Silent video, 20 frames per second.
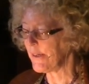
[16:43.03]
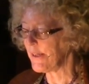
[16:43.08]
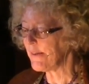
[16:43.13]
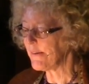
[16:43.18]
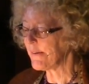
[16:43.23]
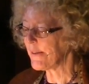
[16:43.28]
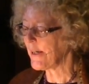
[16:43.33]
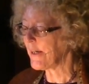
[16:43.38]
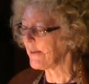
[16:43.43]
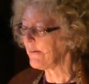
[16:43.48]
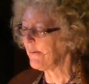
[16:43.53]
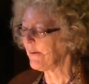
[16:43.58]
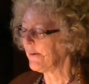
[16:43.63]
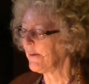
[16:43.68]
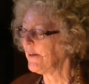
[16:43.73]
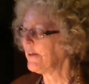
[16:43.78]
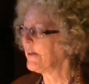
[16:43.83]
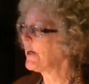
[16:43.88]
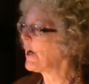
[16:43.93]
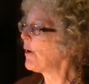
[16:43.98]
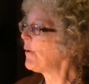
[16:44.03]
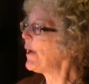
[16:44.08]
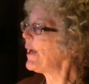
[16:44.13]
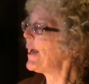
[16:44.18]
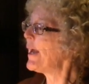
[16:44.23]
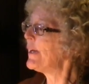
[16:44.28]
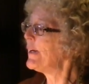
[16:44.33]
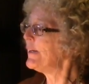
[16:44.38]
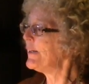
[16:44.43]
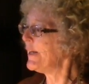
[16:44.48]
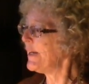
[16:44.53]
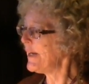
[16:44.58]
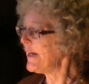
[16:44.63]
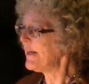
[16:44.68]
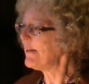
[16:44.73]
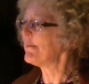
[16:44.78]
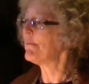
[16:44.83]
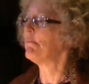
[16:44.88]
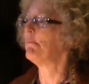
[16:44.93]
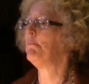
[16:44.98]
He said, go ahead and
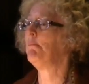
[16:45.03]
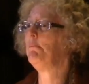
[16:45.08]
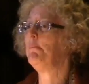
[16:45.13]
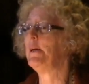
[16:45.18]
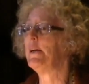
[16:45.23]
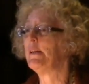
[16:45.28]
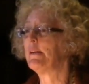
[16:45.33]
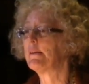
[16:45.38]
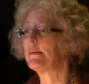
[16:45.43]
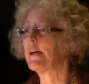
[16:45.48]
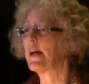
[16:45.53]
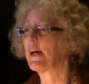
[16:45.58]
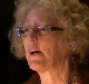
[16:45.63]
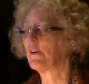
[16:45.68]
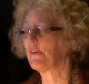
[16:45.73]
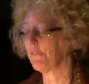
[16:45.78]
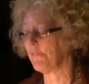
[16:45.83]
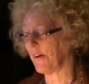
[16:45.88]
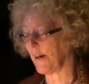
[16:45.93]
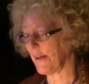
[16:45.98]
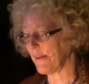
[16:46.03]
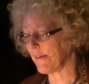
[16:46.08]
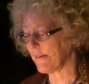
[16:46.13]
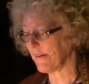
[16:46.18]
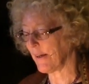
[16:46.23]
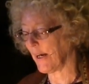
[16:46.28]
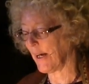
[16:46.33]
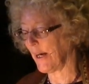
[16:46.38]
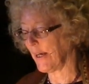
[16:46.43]
eat meat sacrificed to